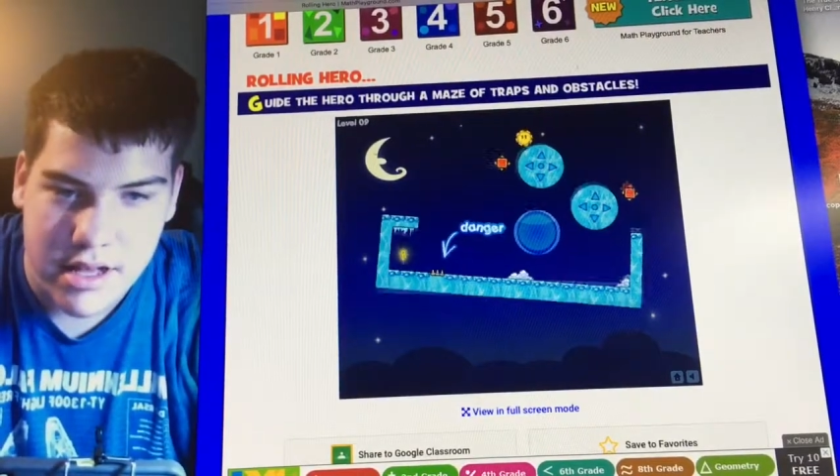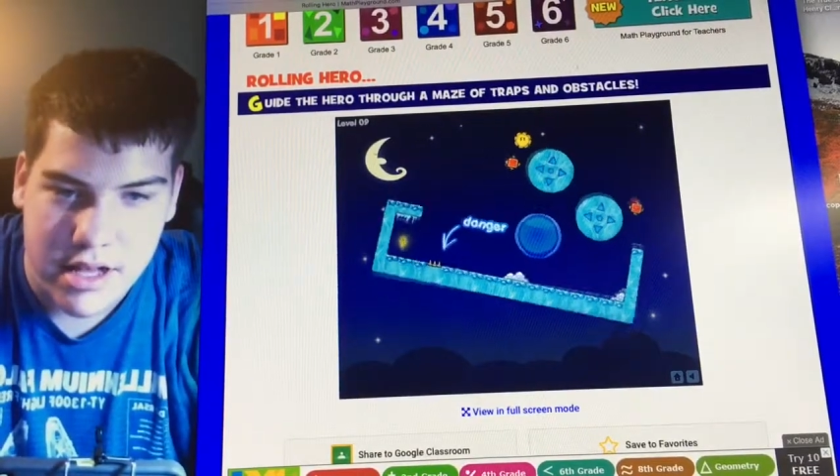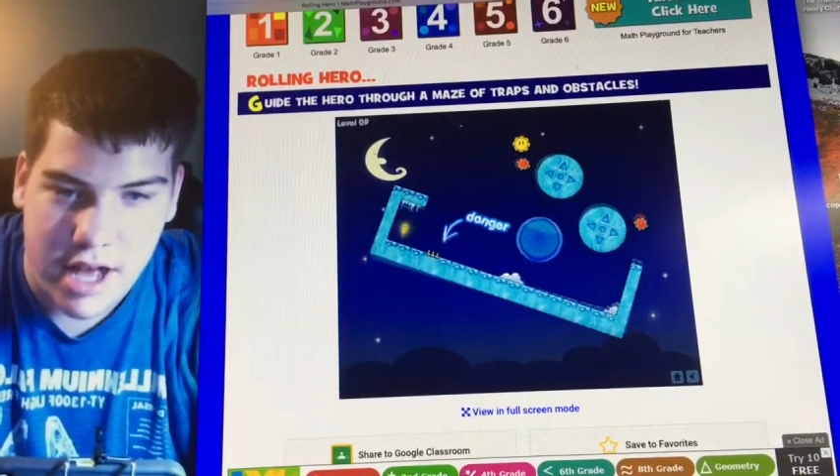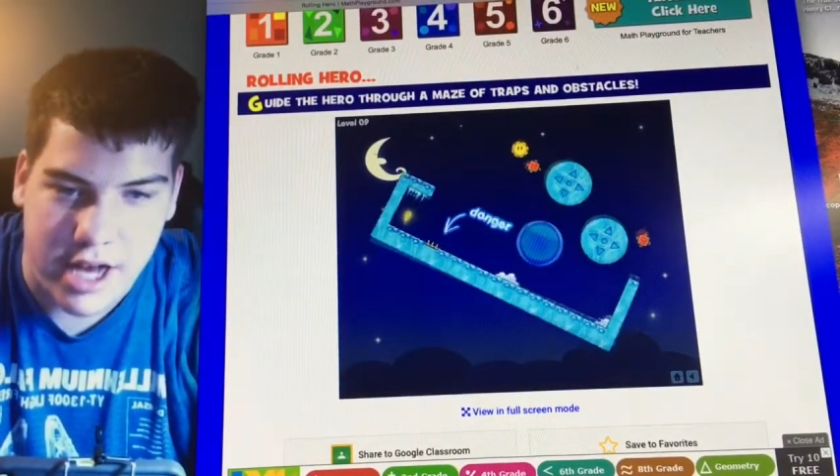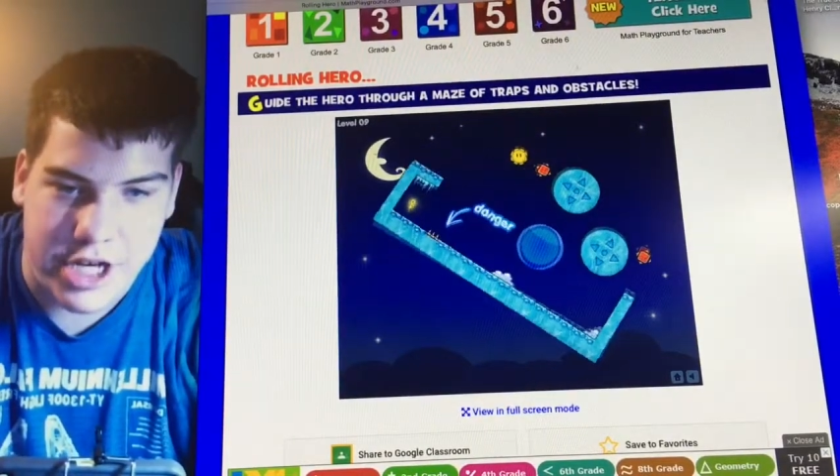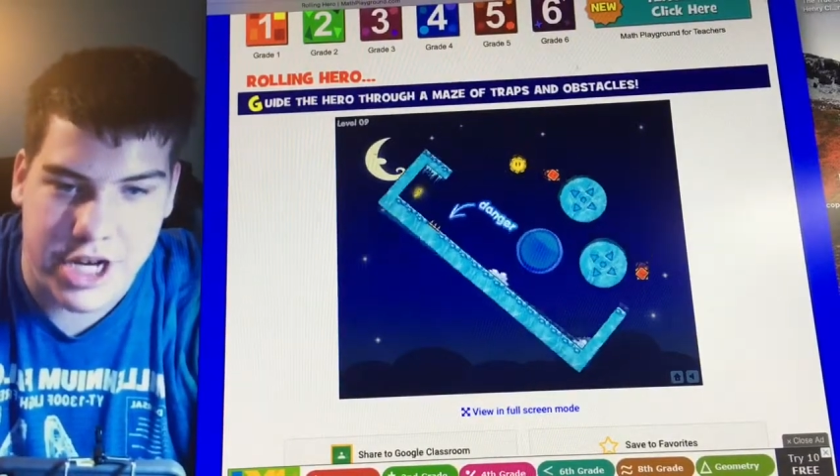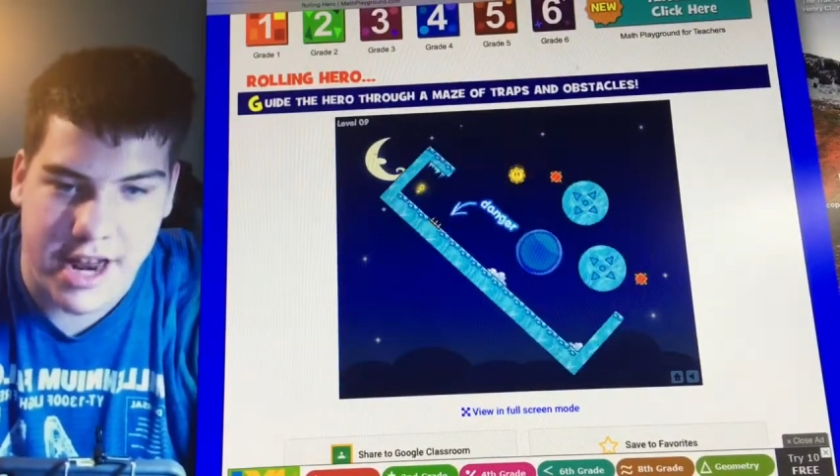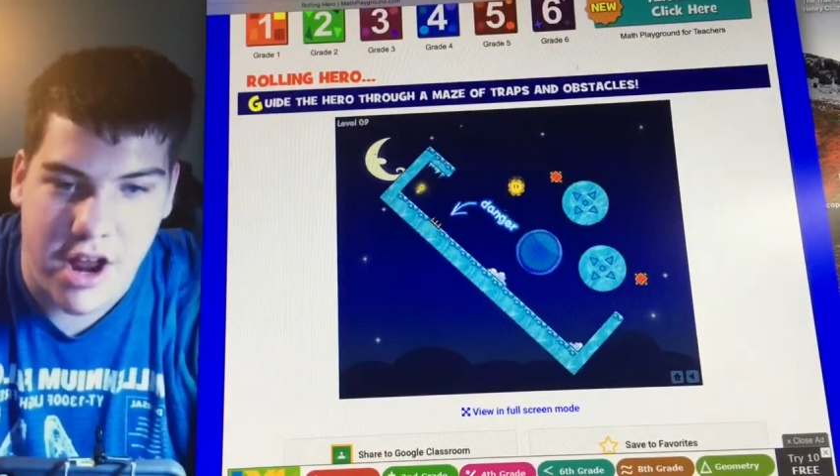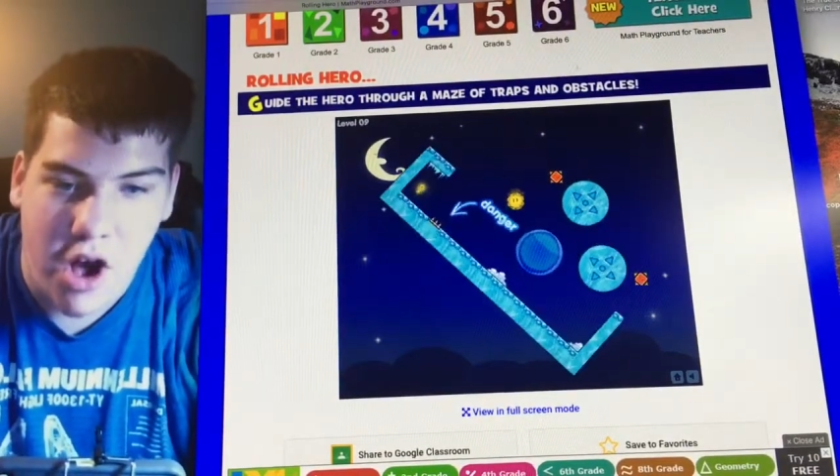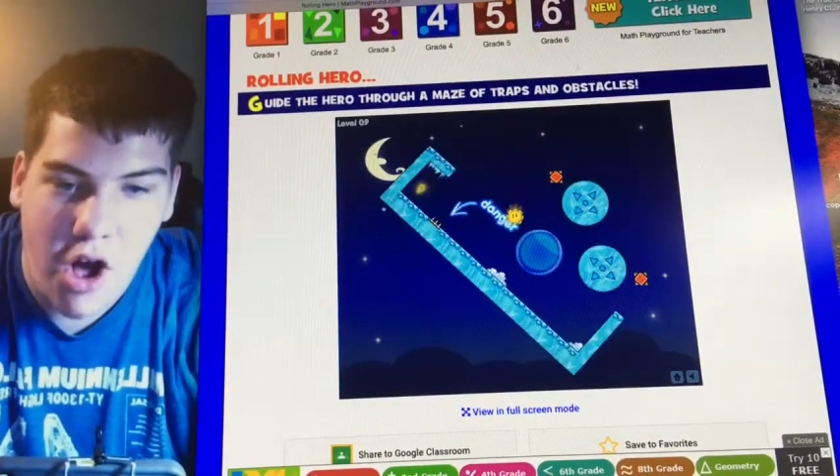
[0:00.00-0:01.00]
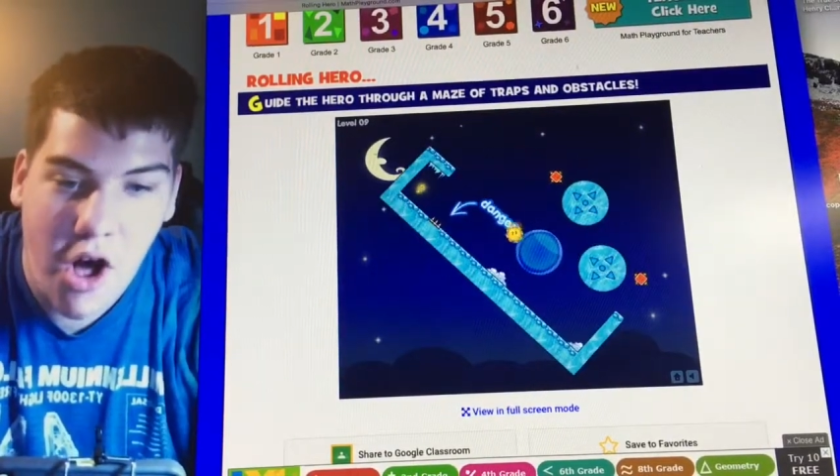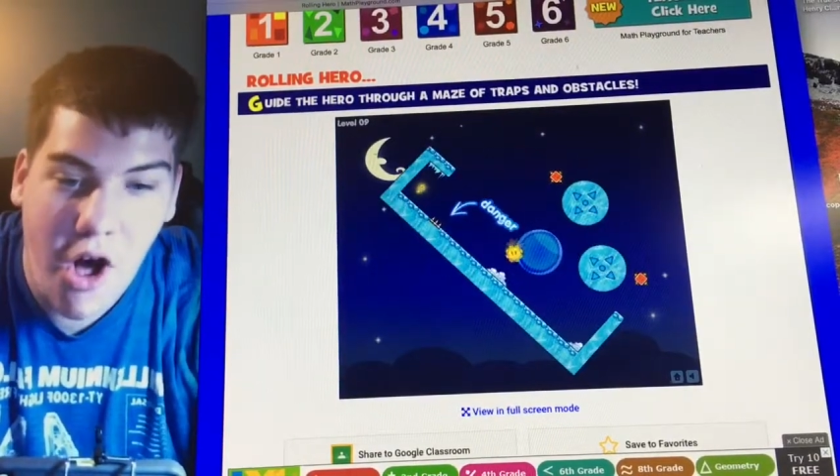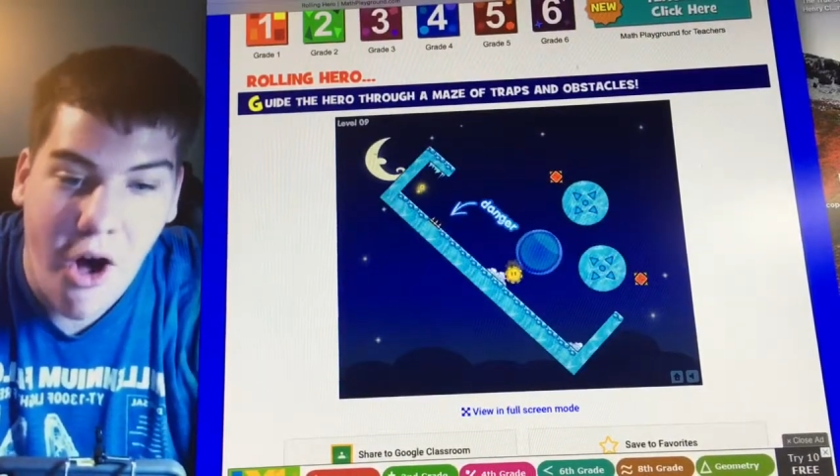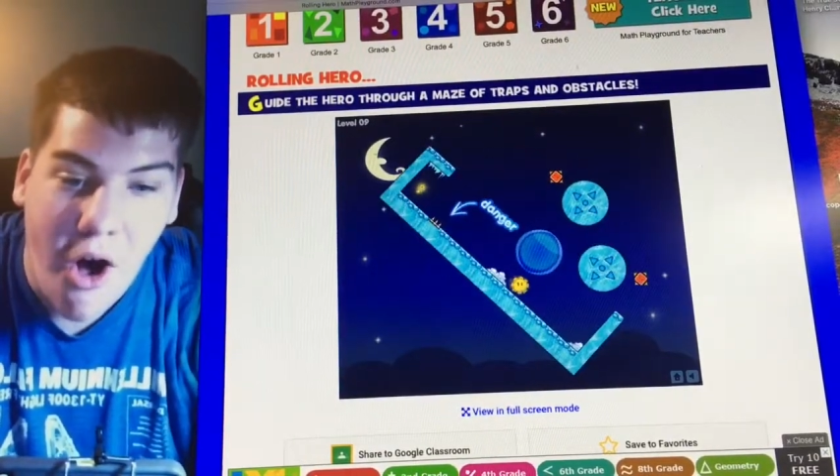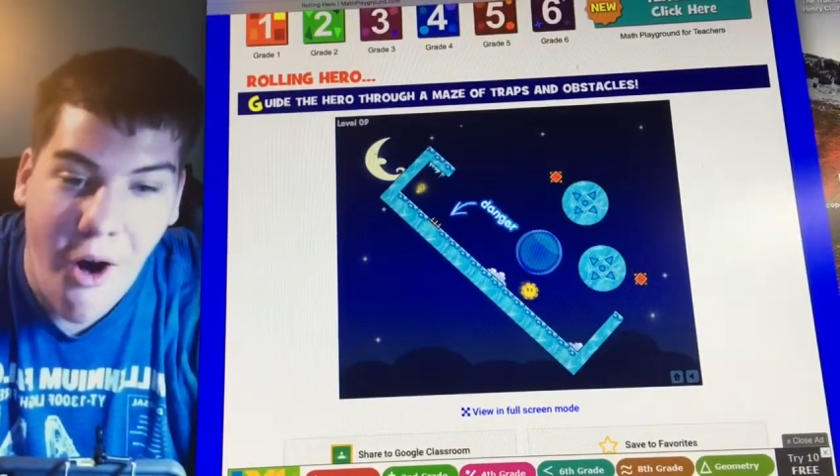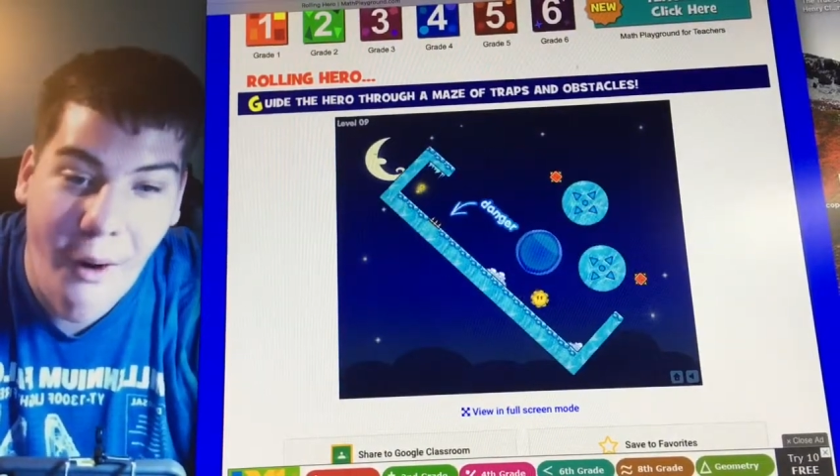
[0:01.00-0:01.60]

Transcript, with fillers: Oh shit. Oh!